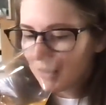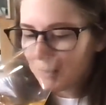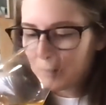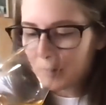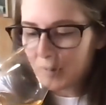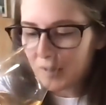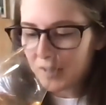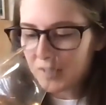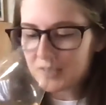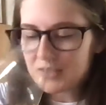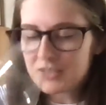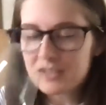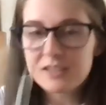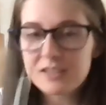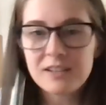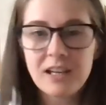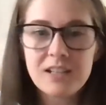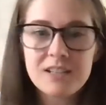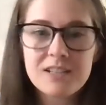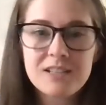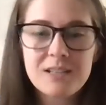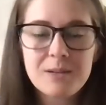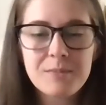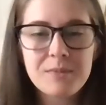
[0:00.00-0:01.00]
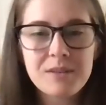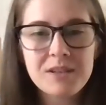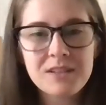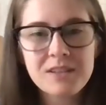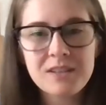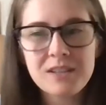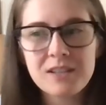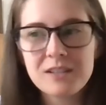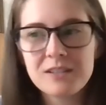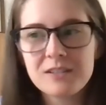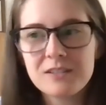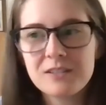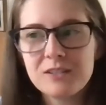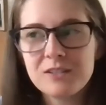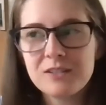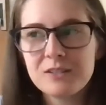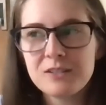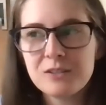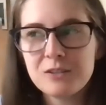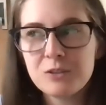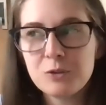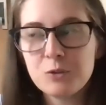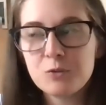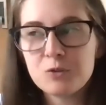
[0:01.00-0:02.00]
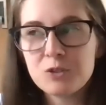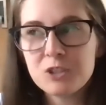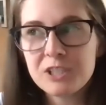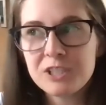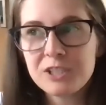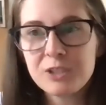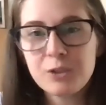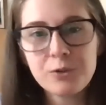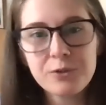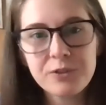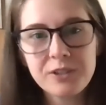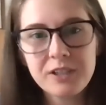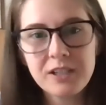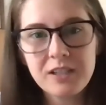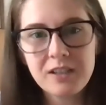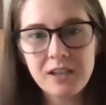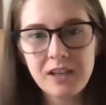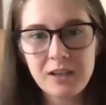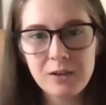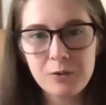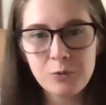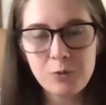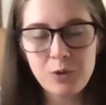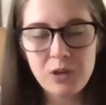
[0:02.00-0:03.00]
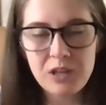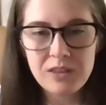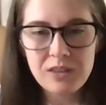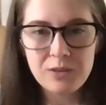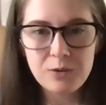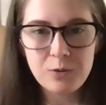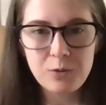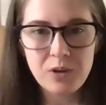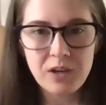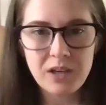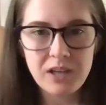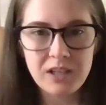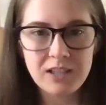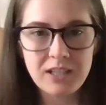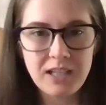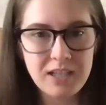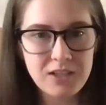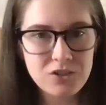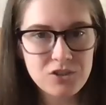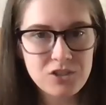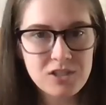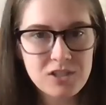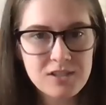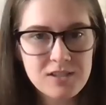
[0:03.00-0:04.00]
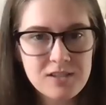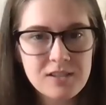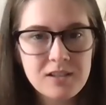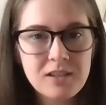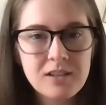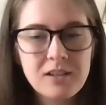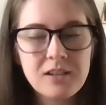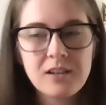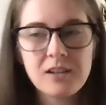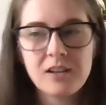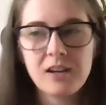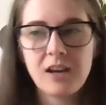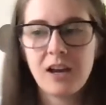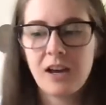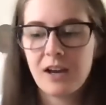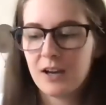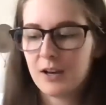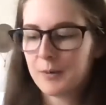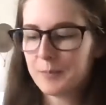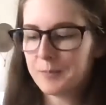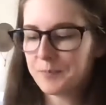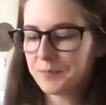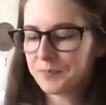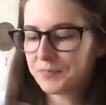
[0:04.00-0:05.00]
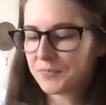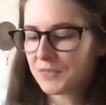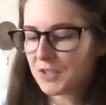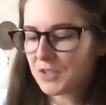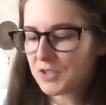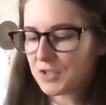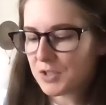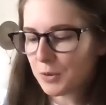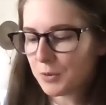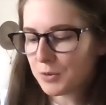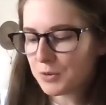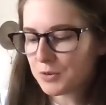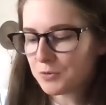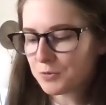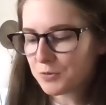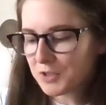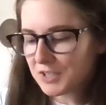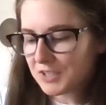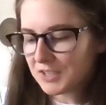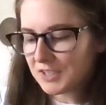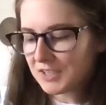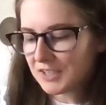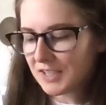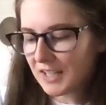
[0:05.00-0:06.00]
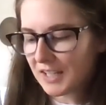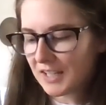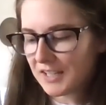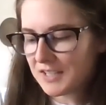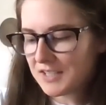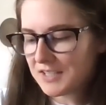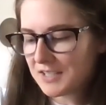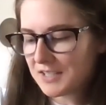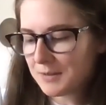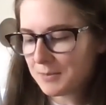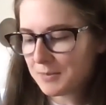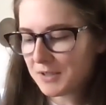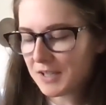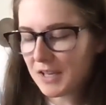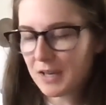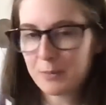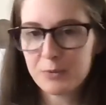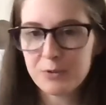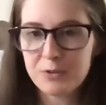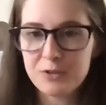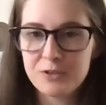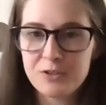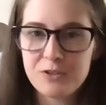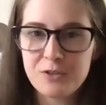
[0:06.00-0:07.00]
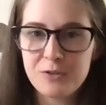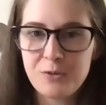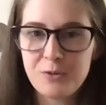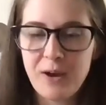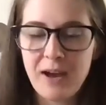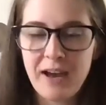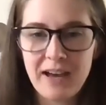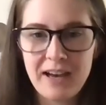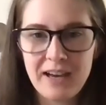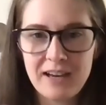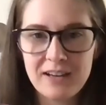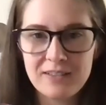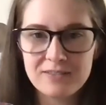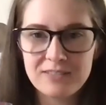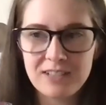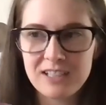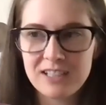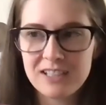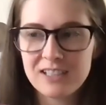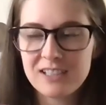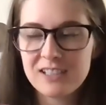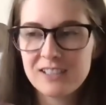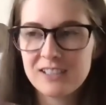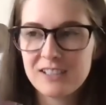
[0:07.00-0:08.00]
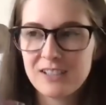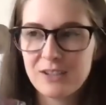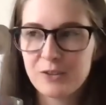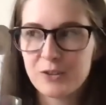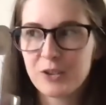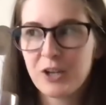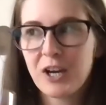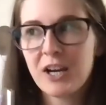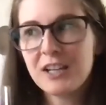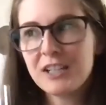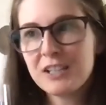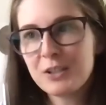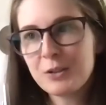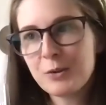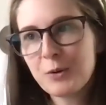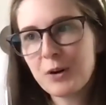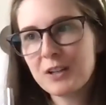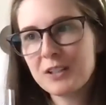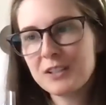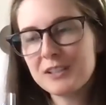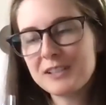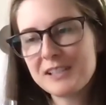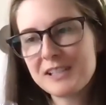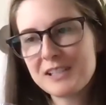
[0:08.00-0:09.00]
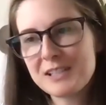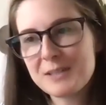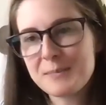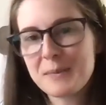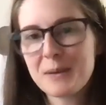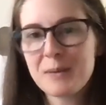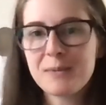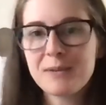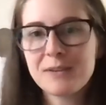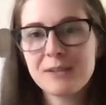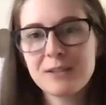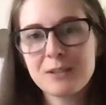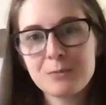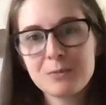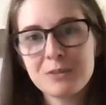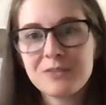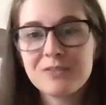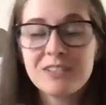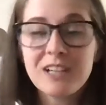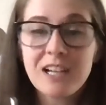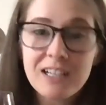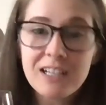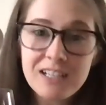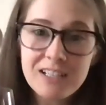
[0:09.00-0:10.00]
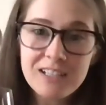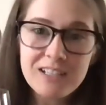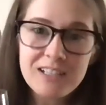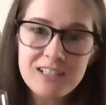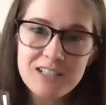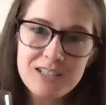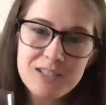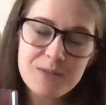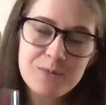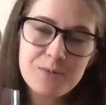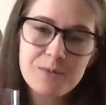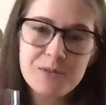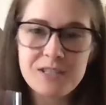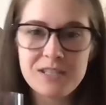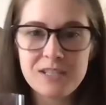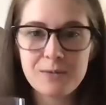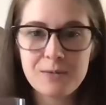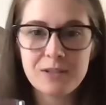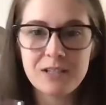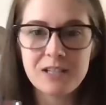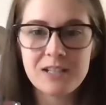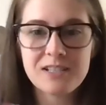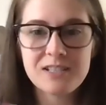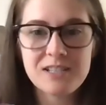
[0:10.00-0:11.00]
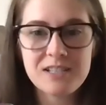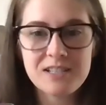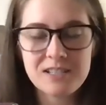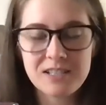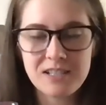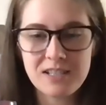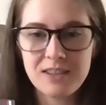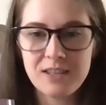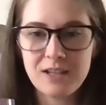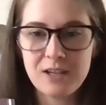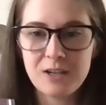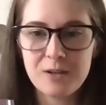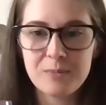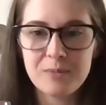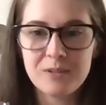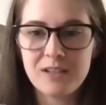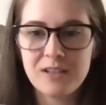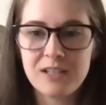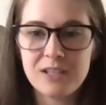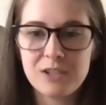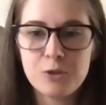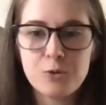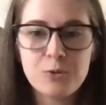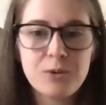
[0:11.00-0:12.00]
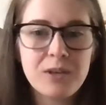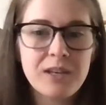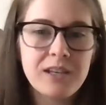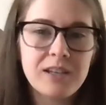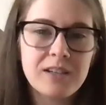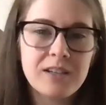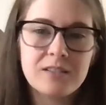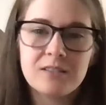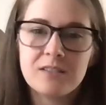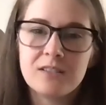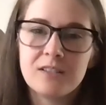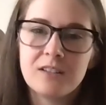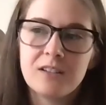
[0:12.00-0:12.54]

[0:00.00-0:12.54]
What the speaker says: But that's something that you really only get when the wine ages. So it's really nice to be able to have like either honey qualities, maybe a little bit of nuttiness. We'll see what else is in there, but like you can't